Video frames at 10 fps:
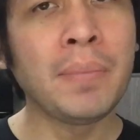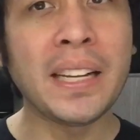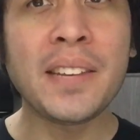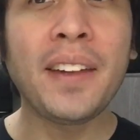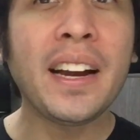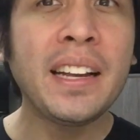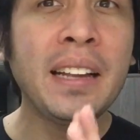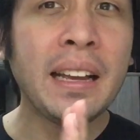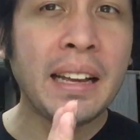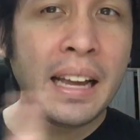It's a
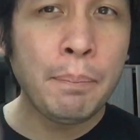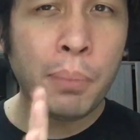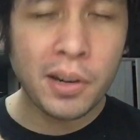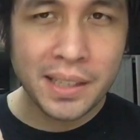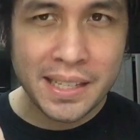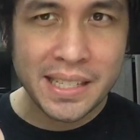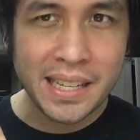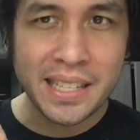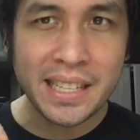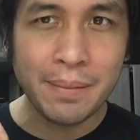very important
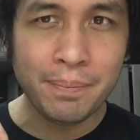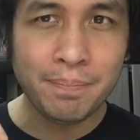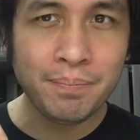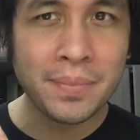system